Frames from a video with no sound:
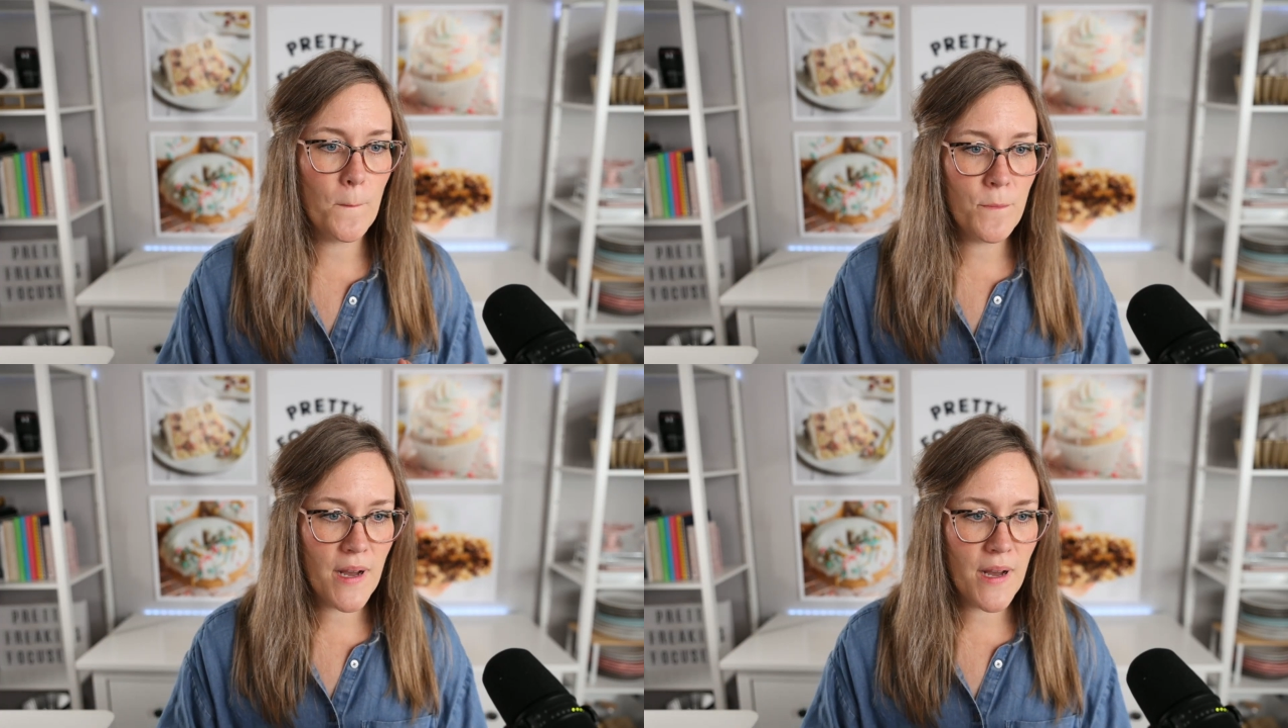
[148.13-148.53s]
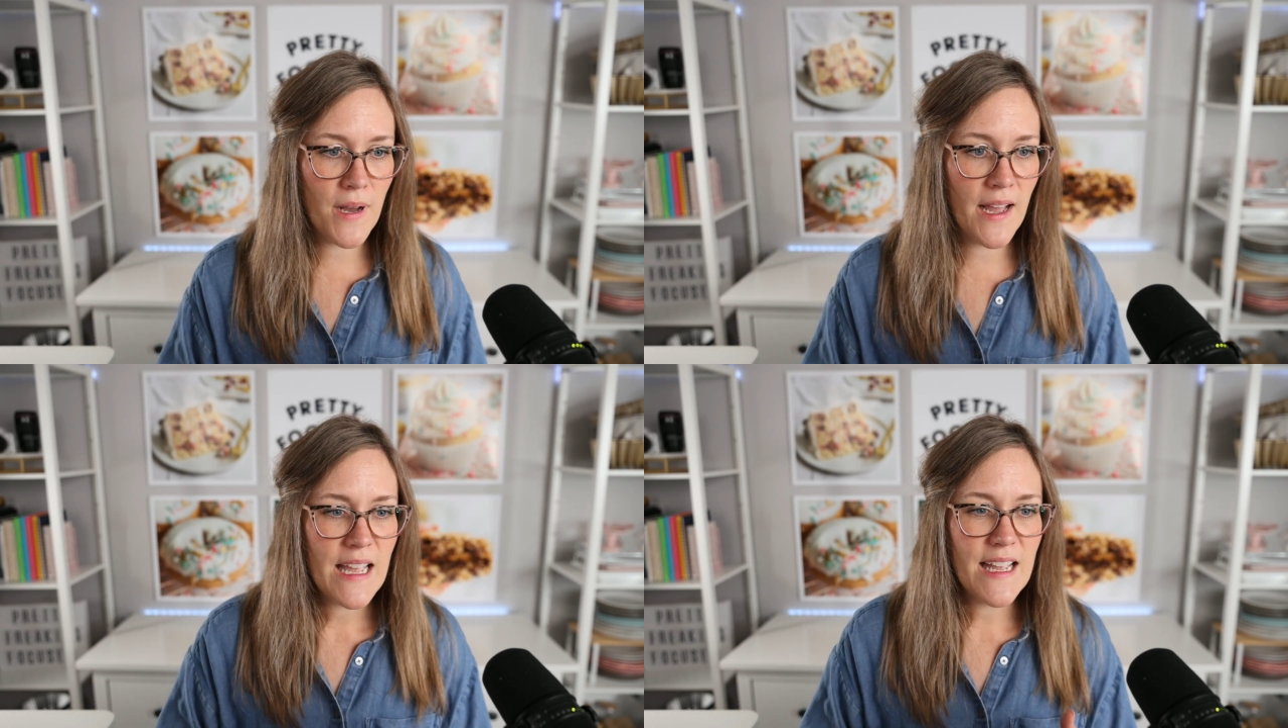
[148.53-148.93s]
but
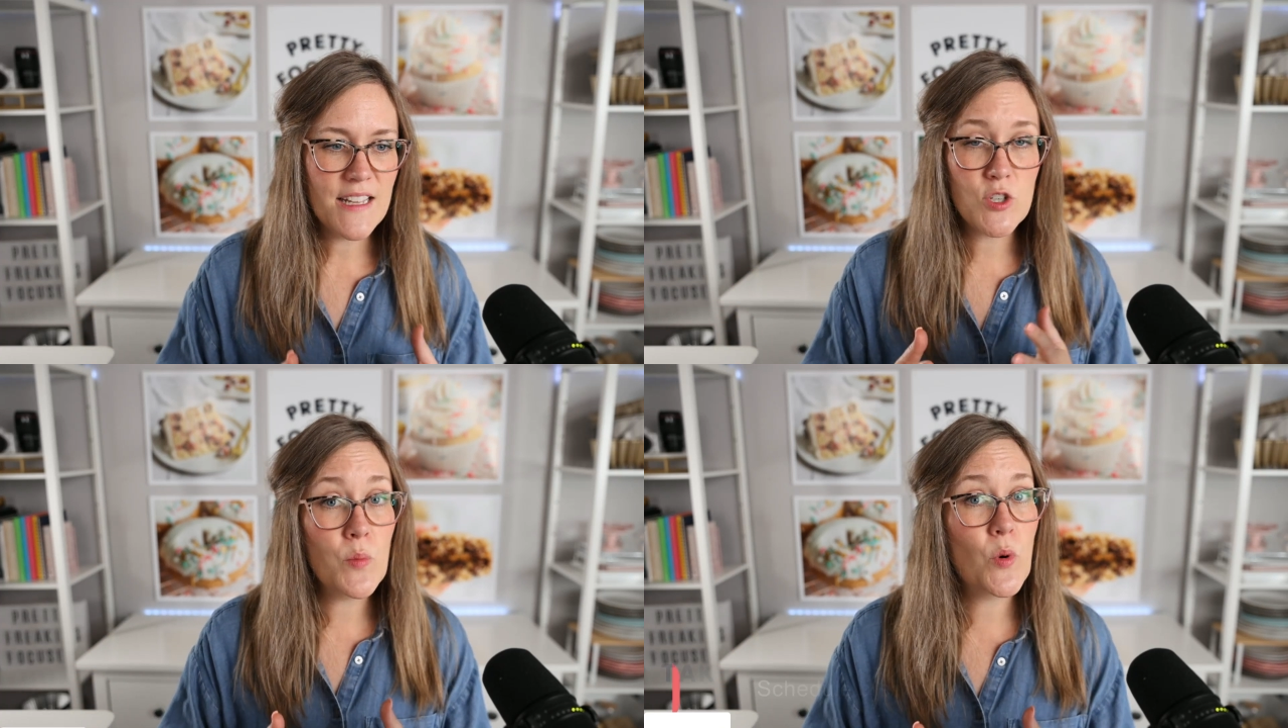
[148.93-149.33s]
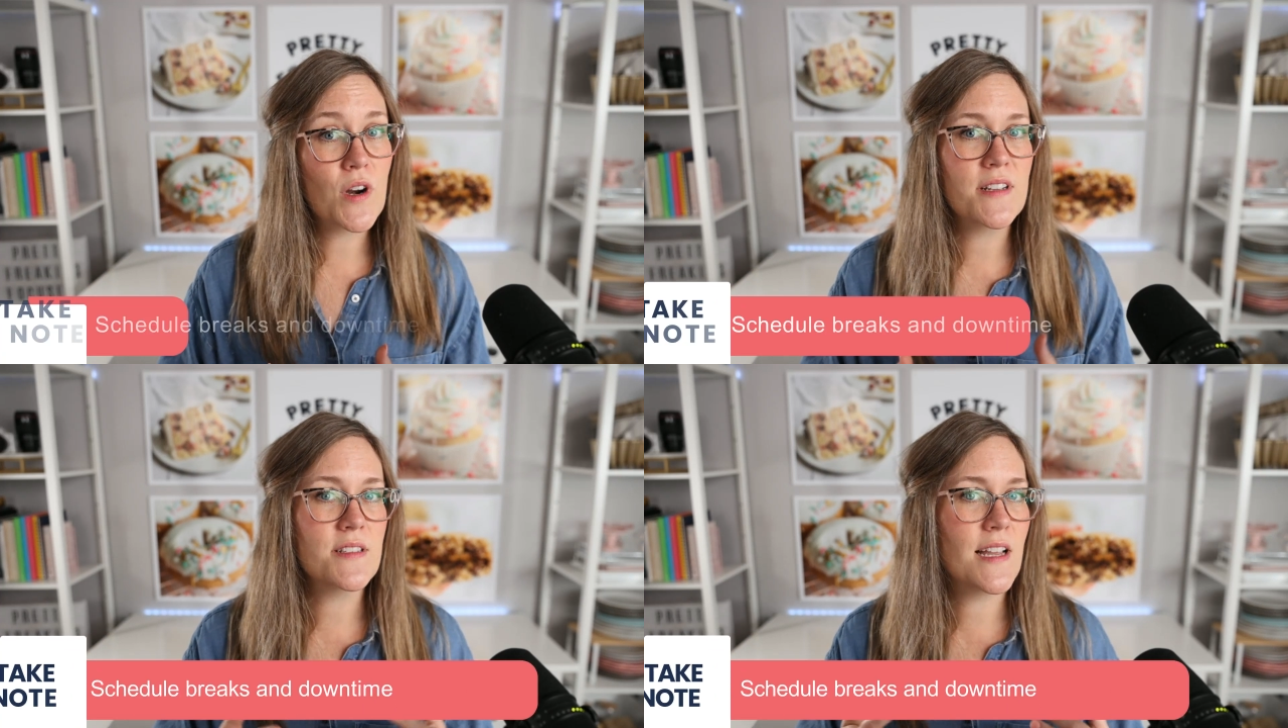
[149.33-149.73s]
it's so
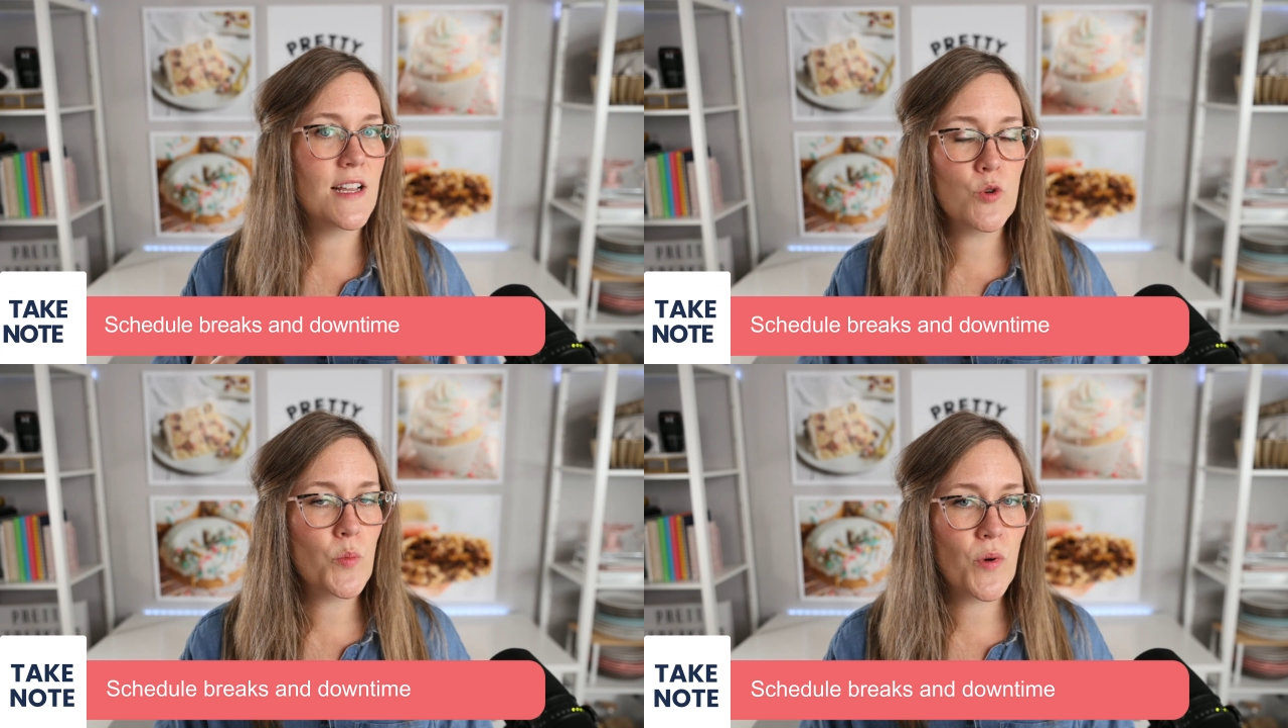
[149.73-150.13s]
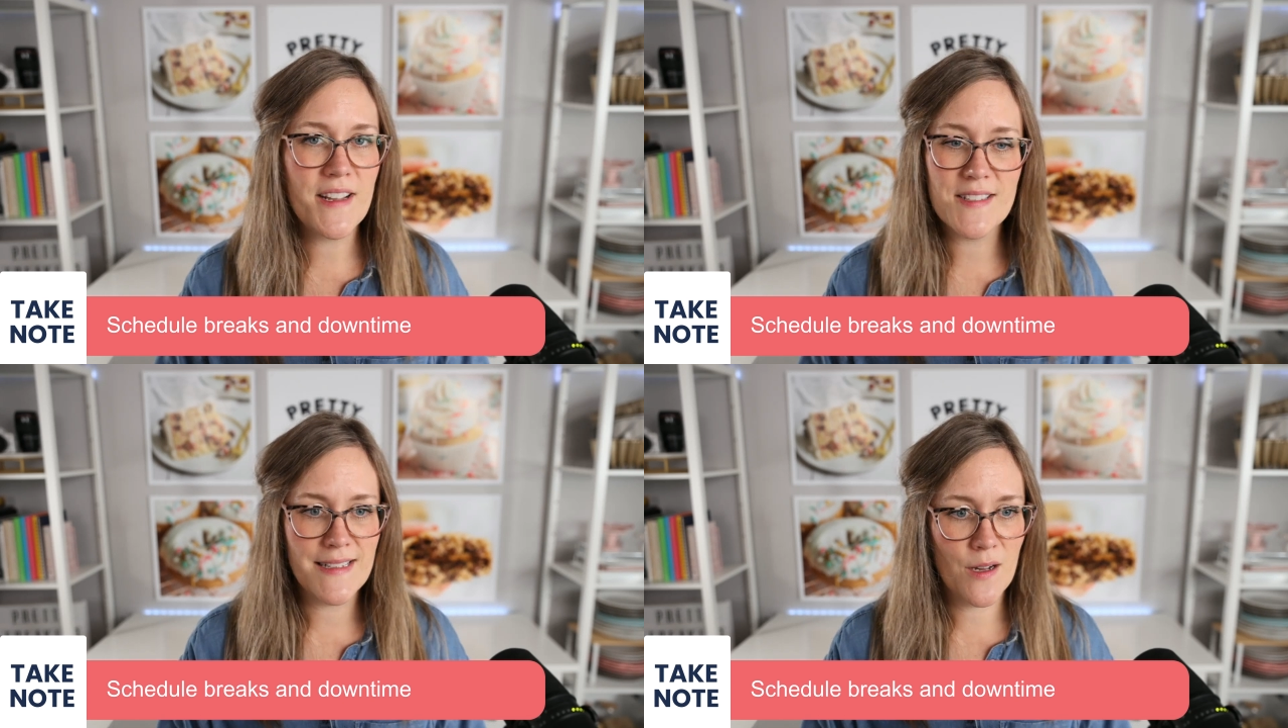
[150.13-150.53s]
important to schedule
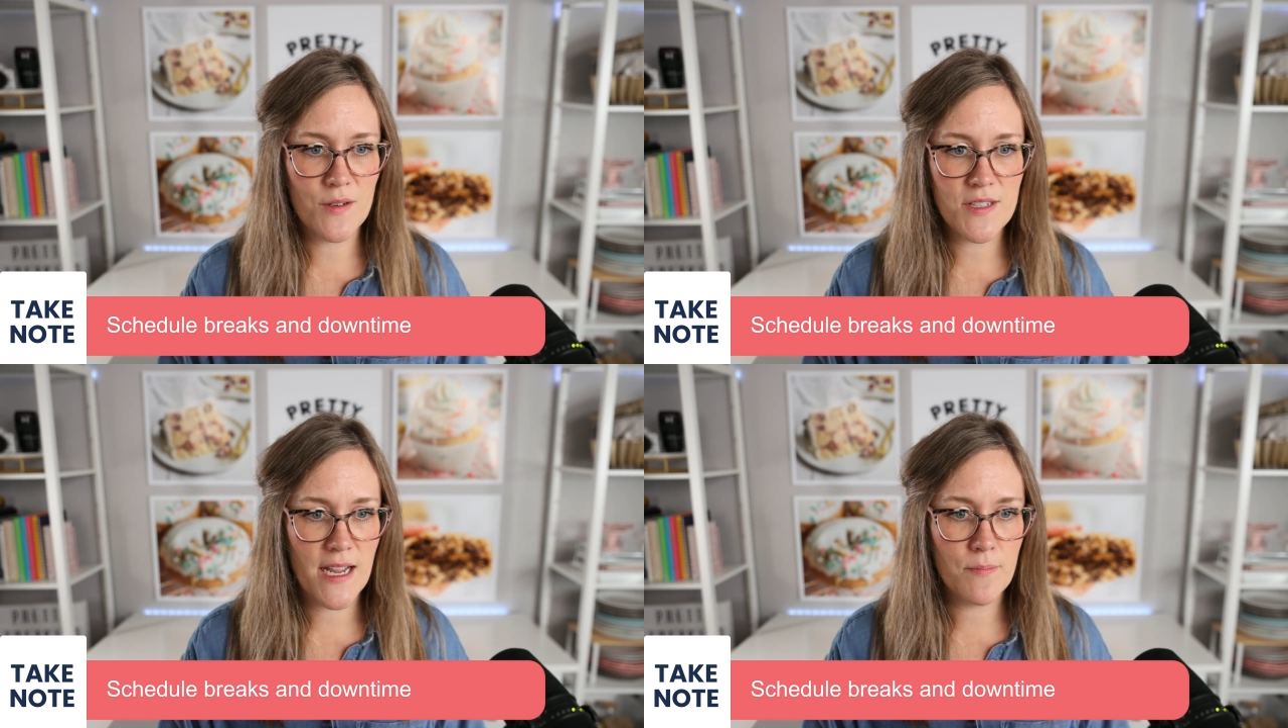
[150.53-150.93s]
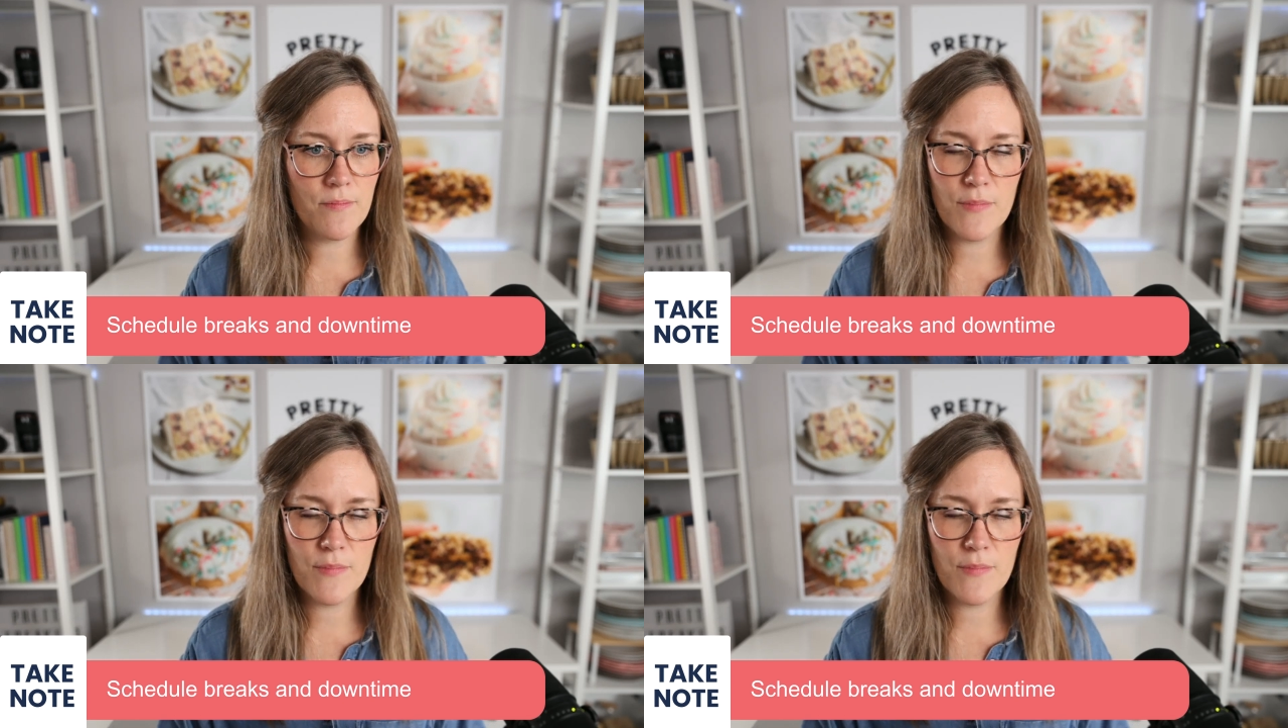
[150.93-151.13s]
breaks and downtime